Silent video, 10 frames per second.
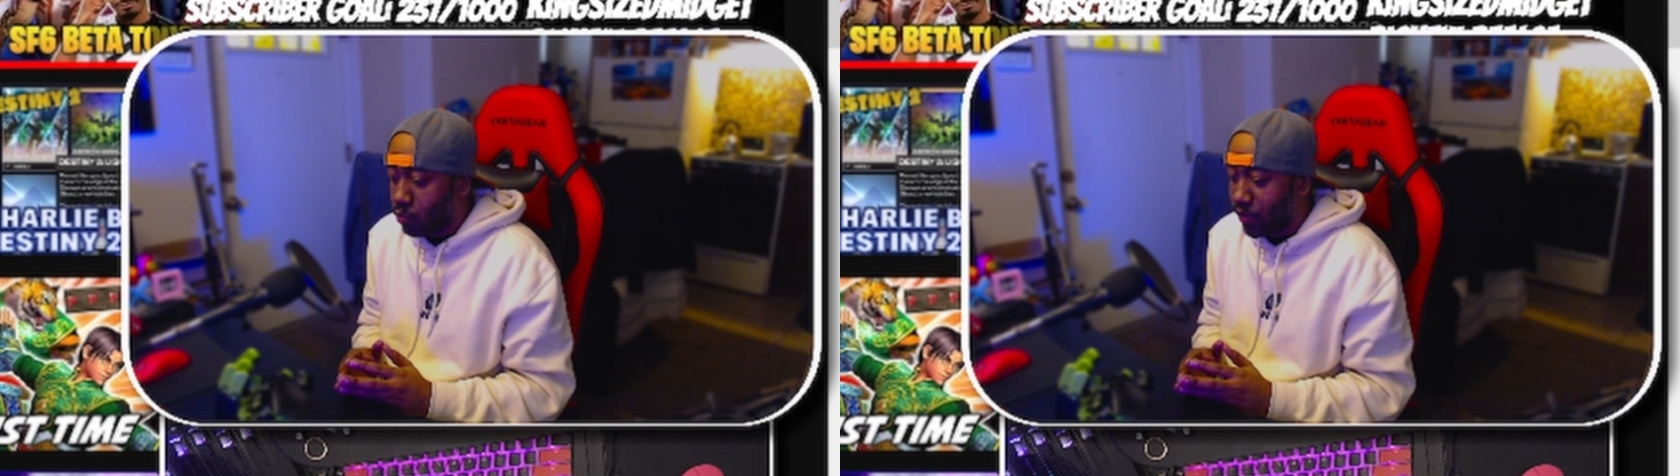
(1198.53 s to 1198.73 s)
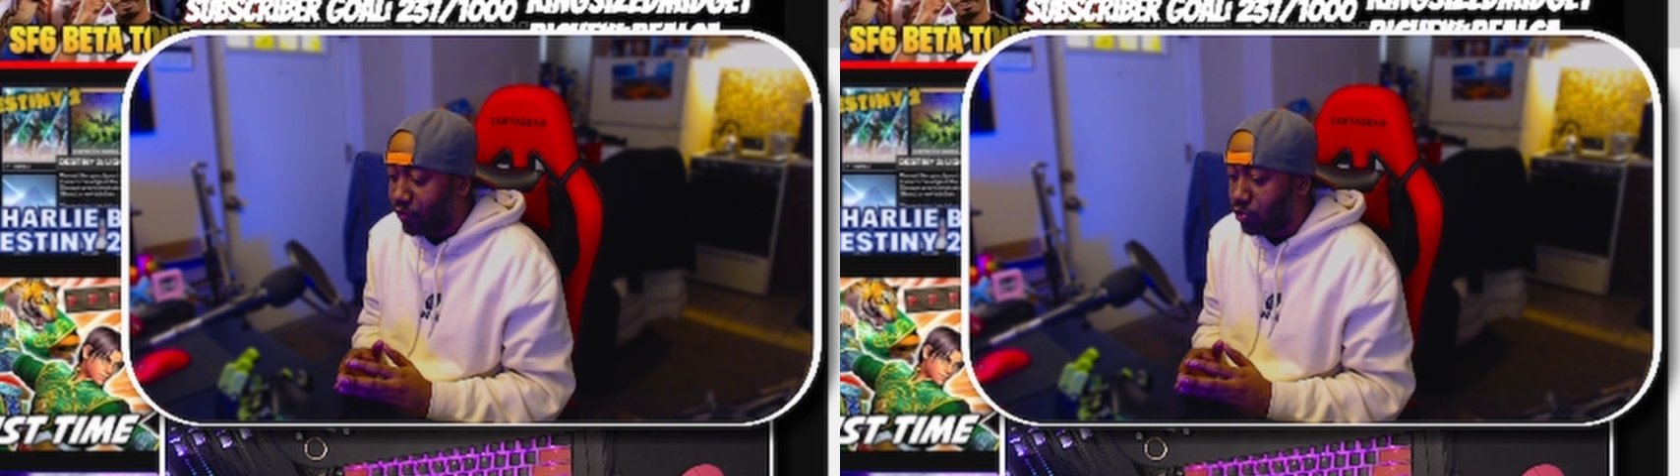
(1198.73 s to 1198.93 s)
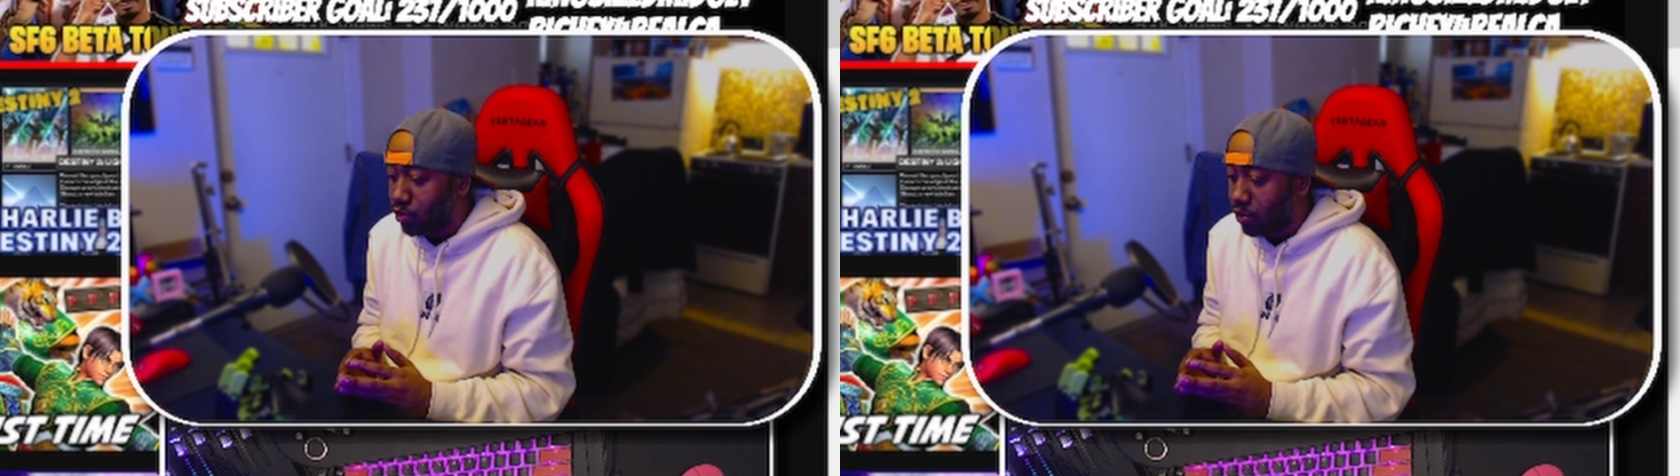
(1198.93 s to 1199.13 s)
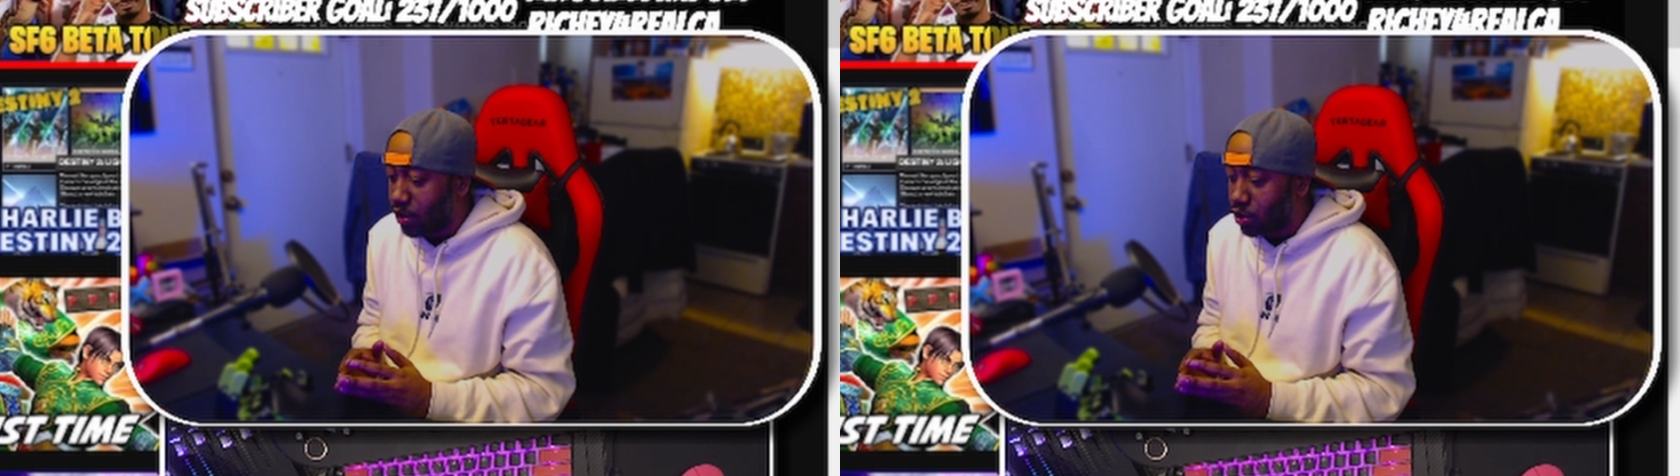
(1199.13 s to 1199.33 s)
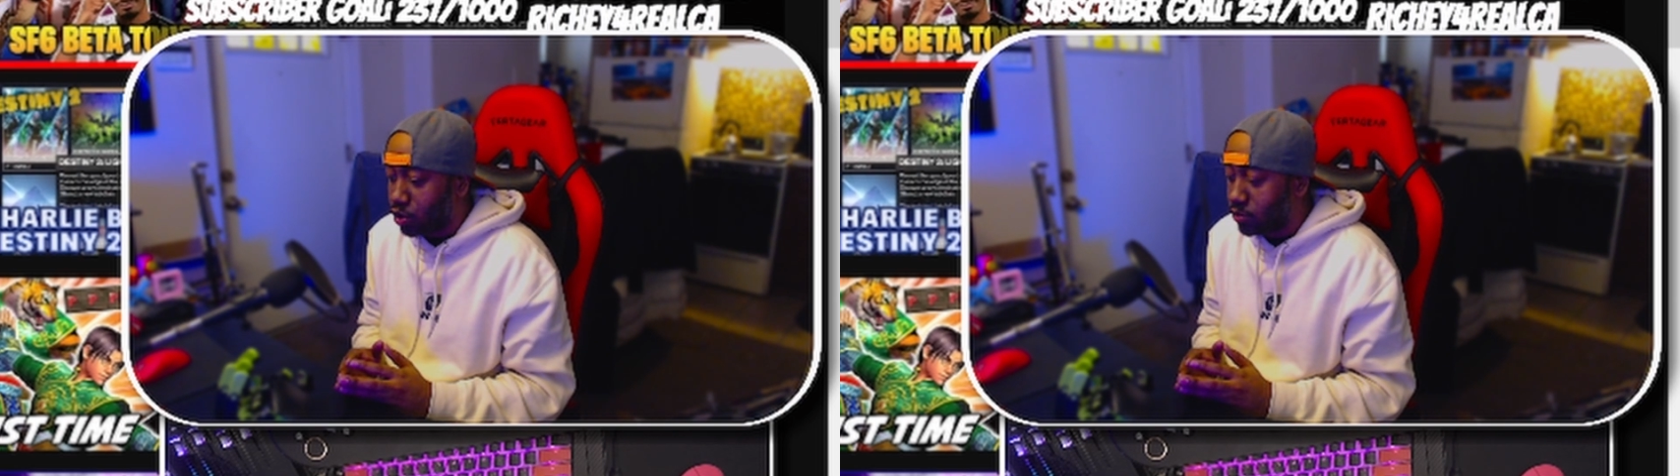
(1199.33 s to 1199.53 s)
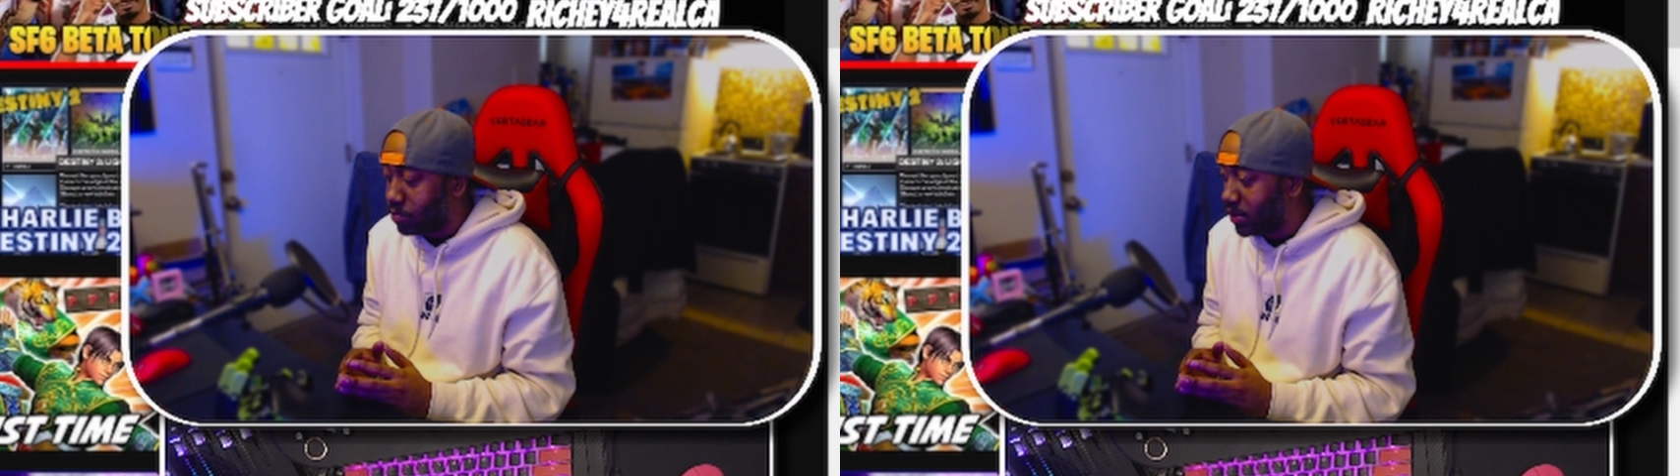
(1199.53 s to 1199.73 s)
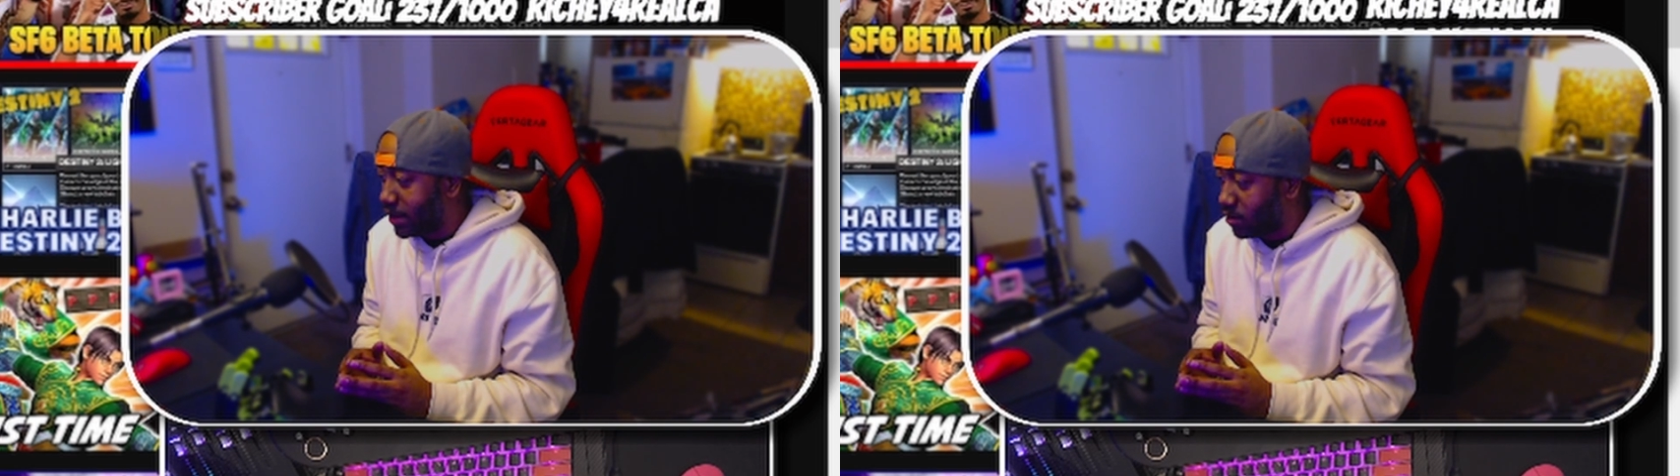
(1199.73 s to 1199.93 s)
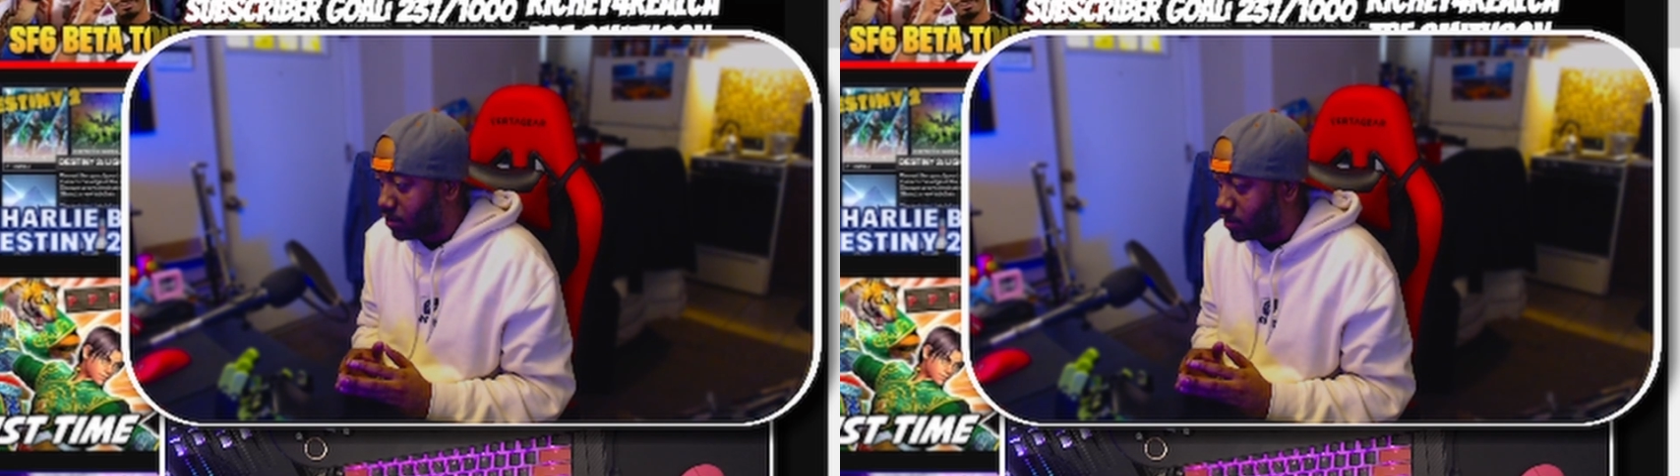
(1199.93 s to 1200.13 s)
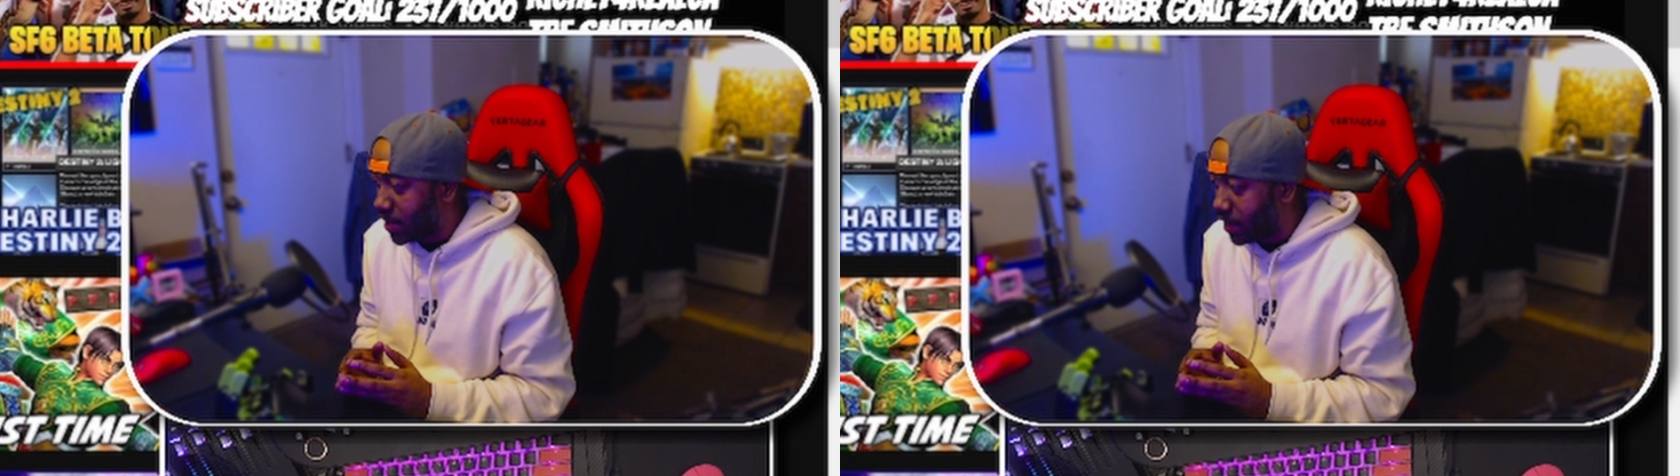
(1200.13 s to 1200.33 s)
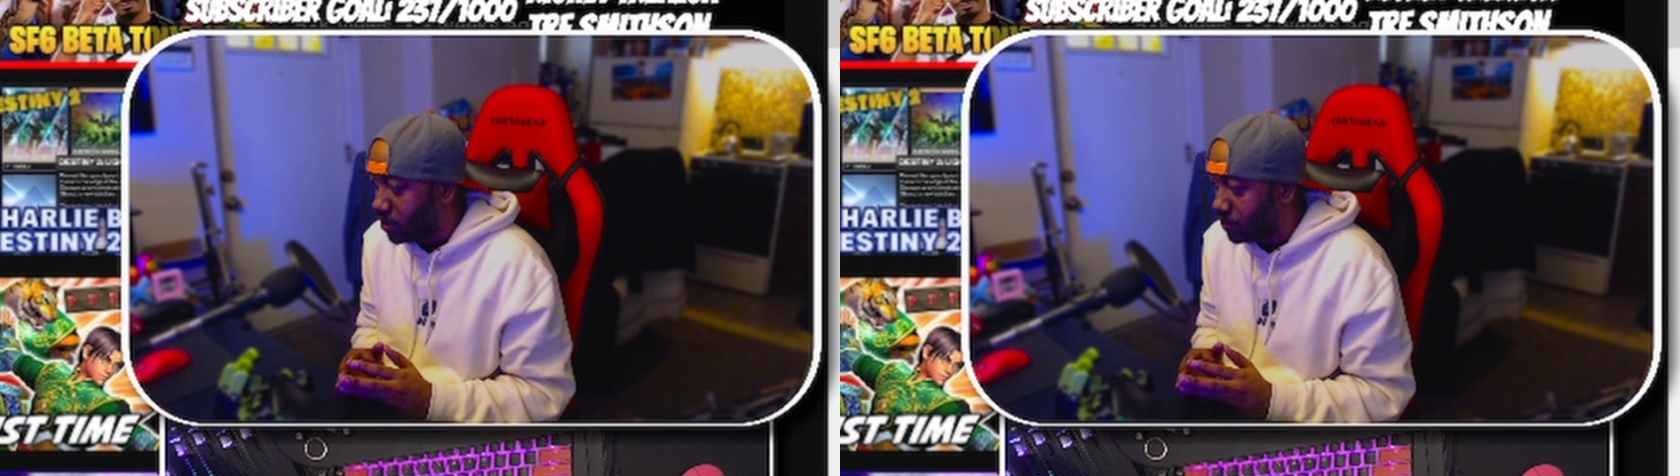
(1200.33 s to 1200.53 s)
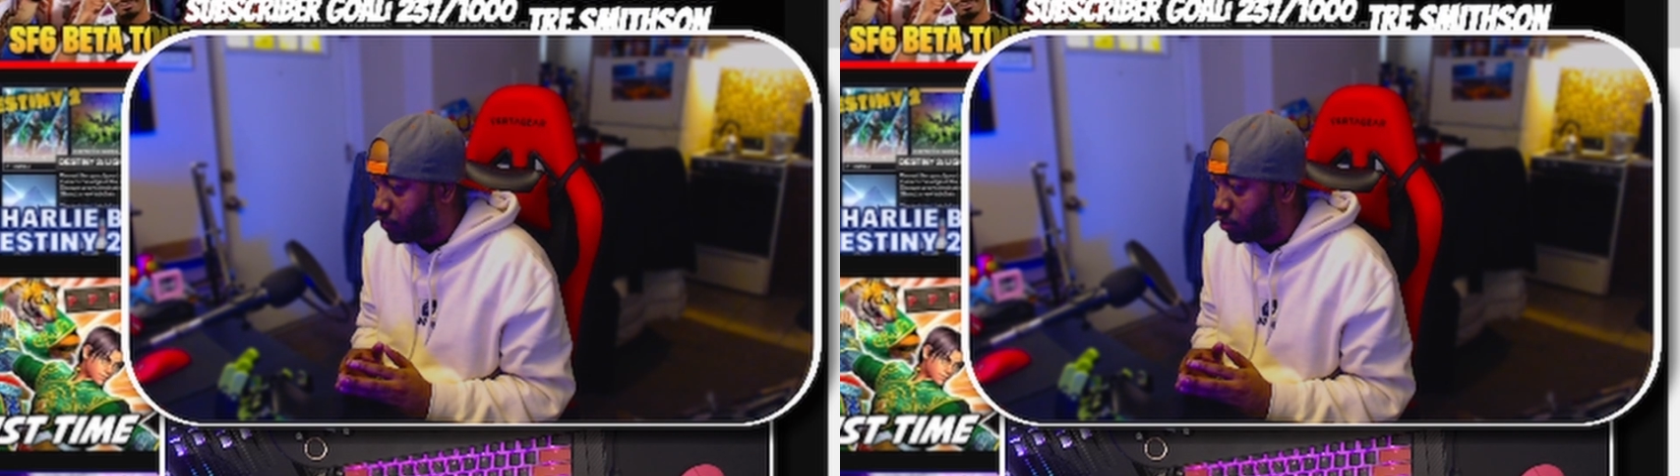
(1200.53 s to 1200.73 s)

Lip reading: whether you're a good player or not. If you're